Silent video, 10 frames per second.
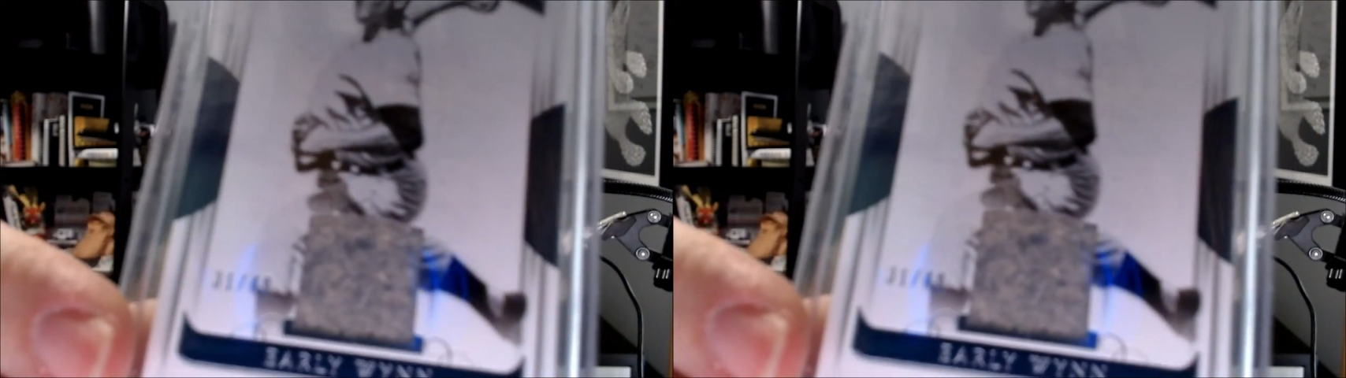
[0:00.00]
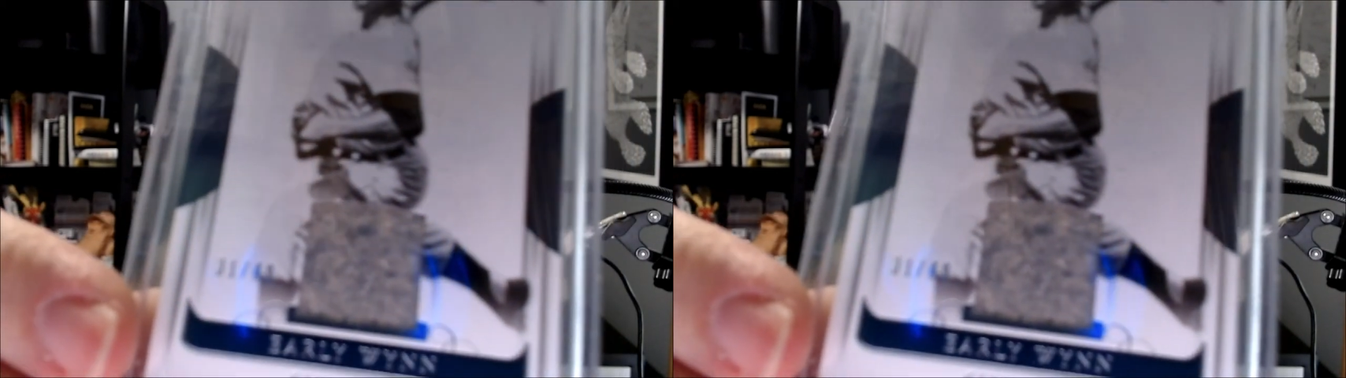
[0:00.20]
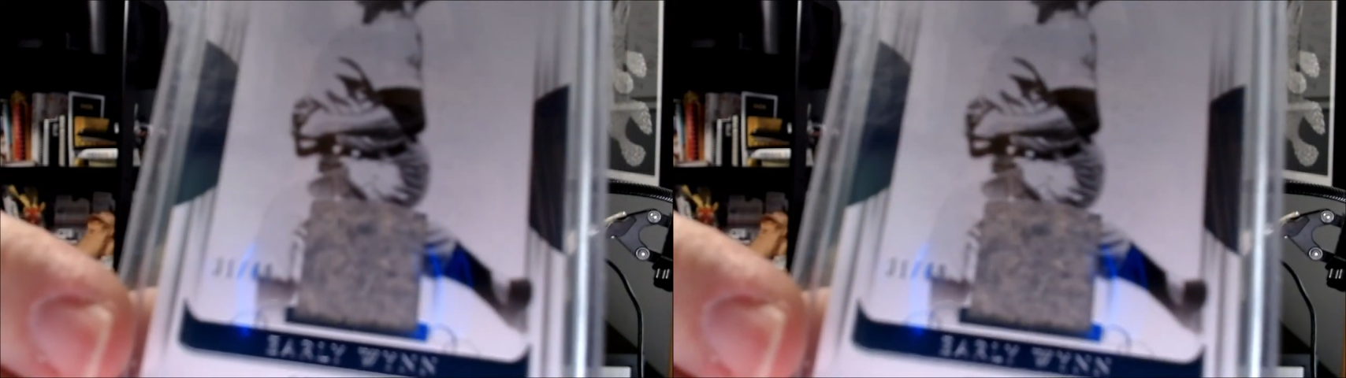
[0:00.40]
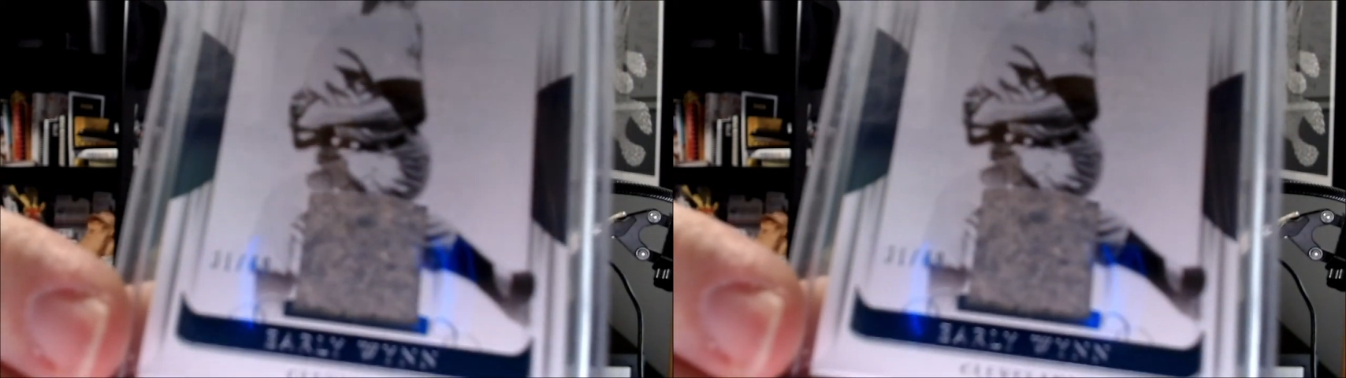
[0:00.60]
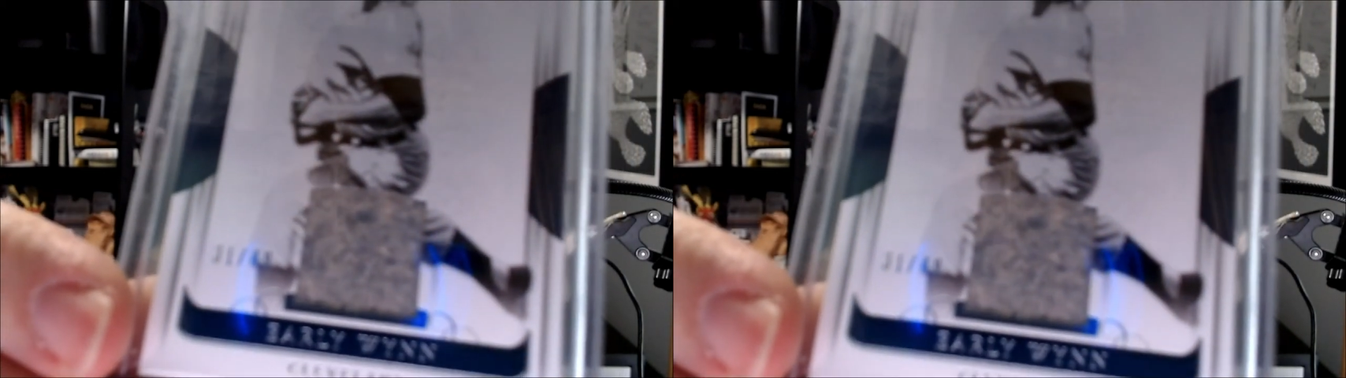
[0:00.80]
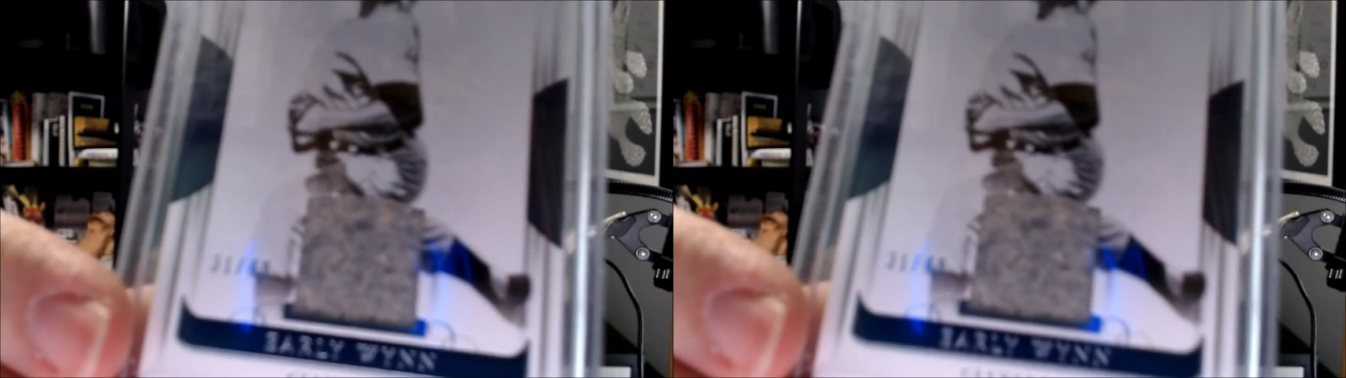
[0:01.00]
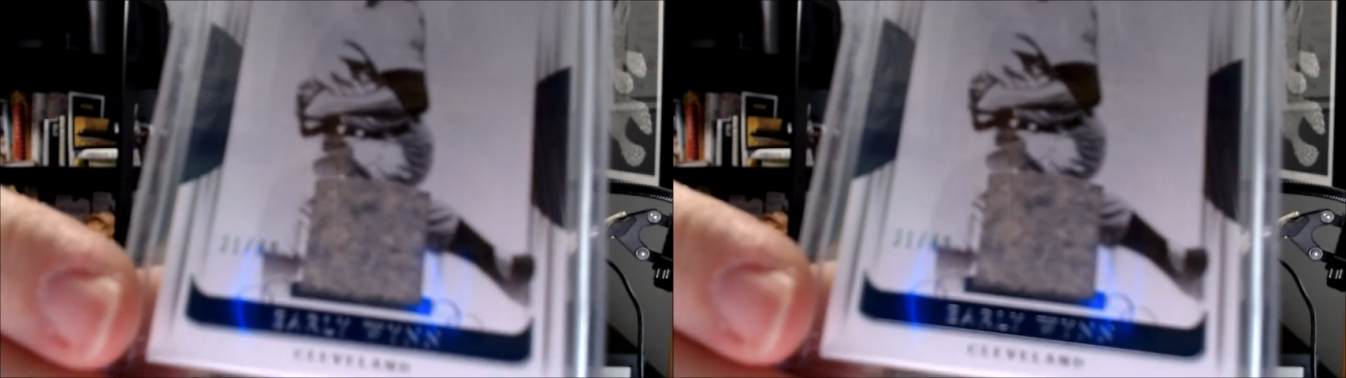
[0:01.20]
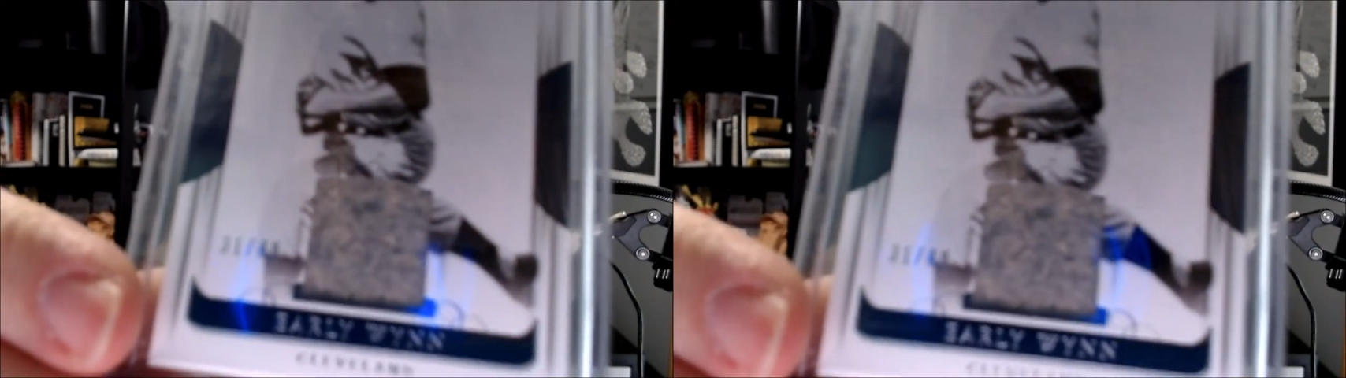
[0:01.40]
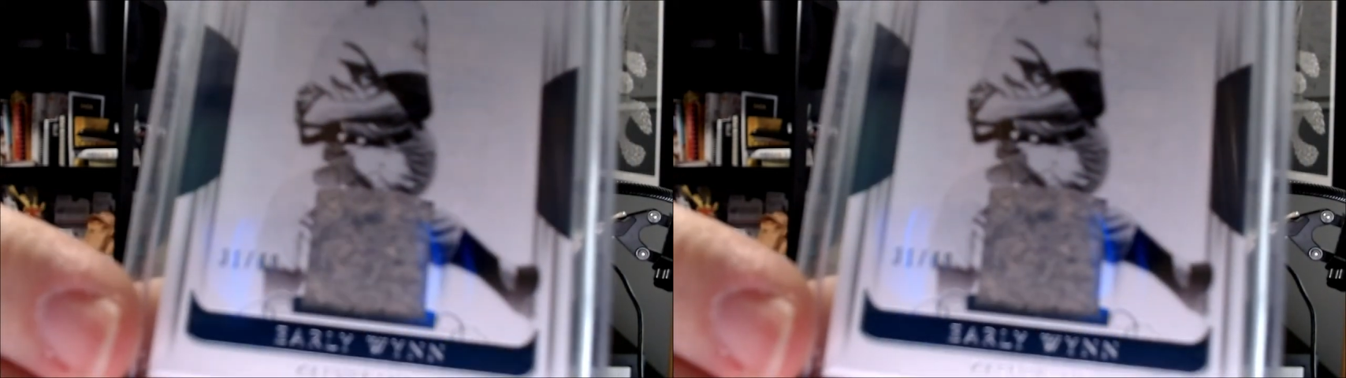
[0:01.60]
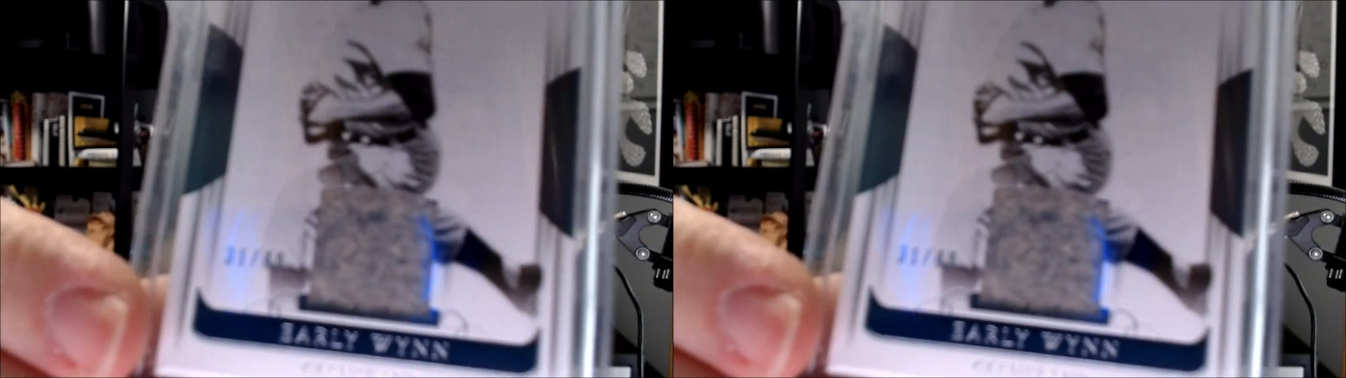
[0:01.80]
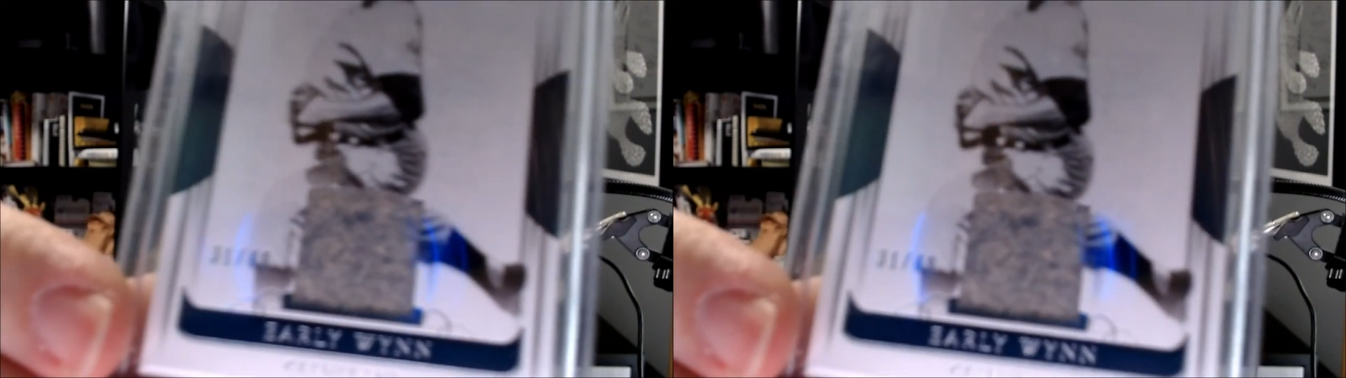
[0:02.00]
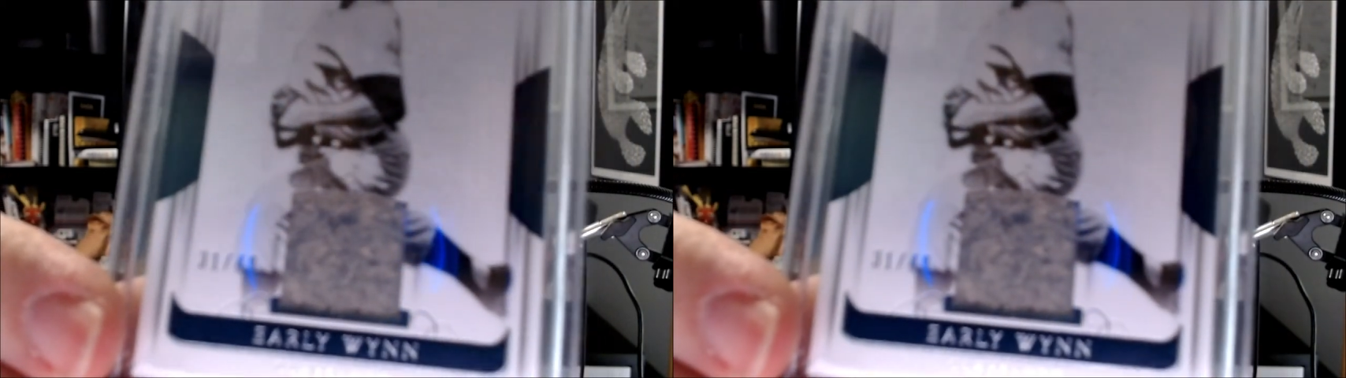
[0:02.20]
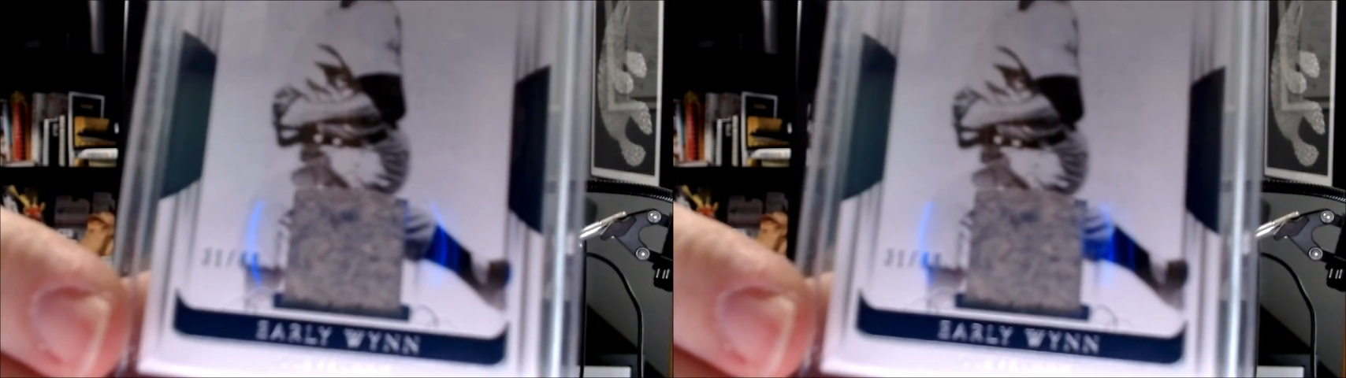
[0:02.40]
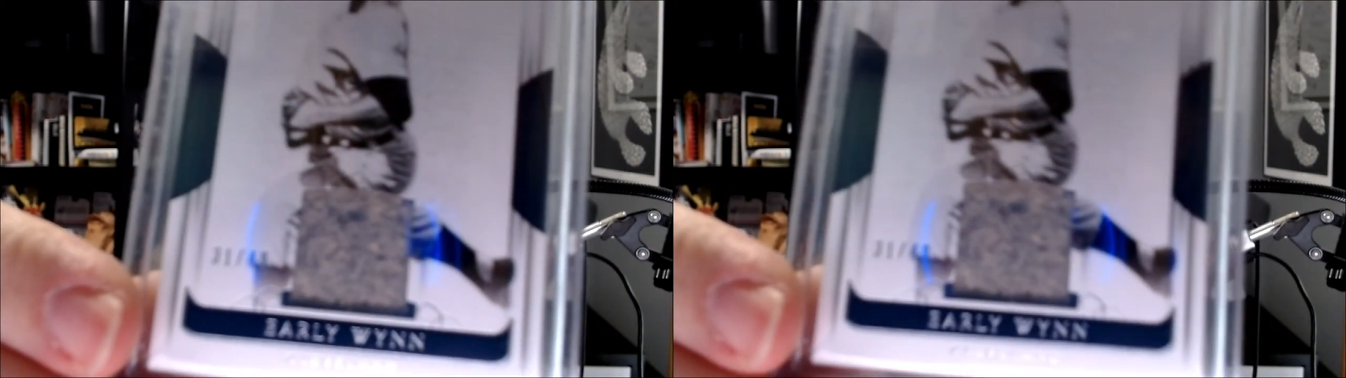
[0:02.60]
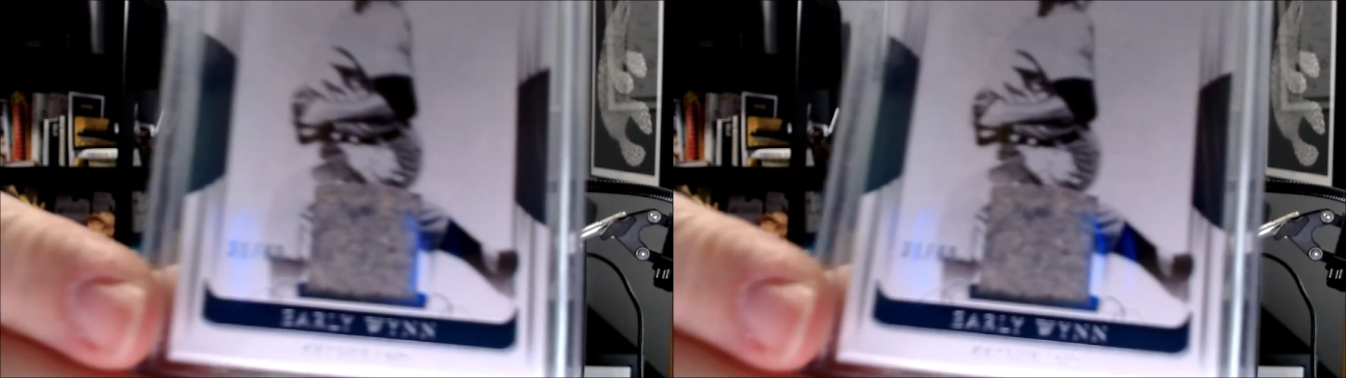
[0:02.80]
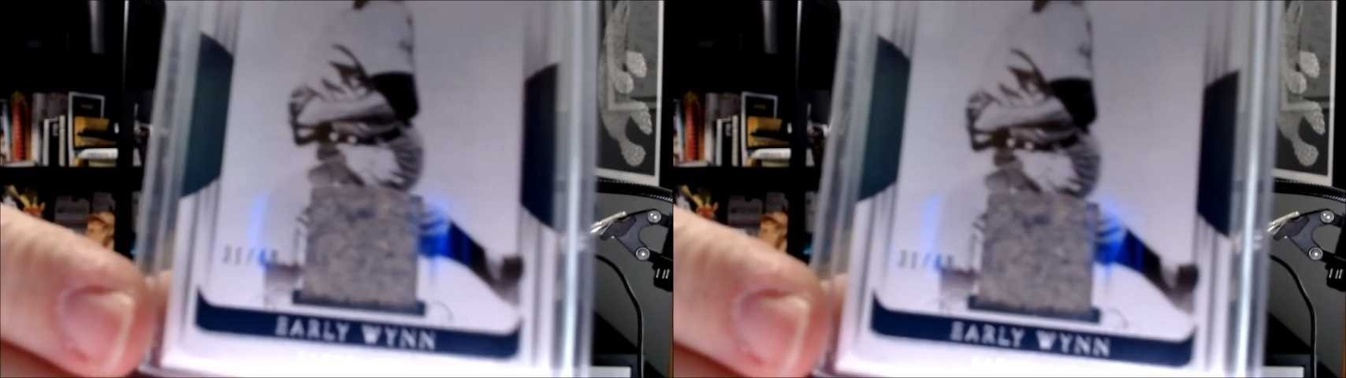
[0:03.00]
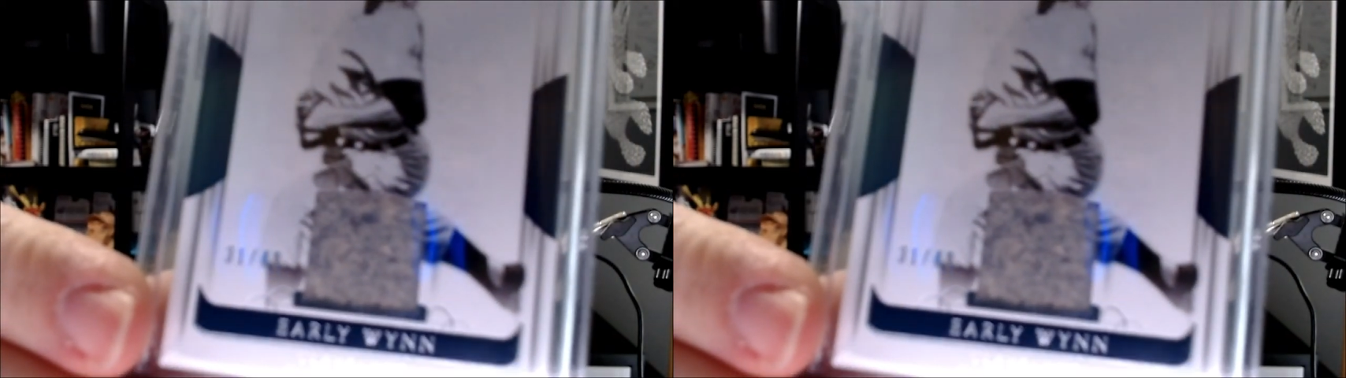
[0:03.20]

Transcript: No face is visible, so there are no lips to read.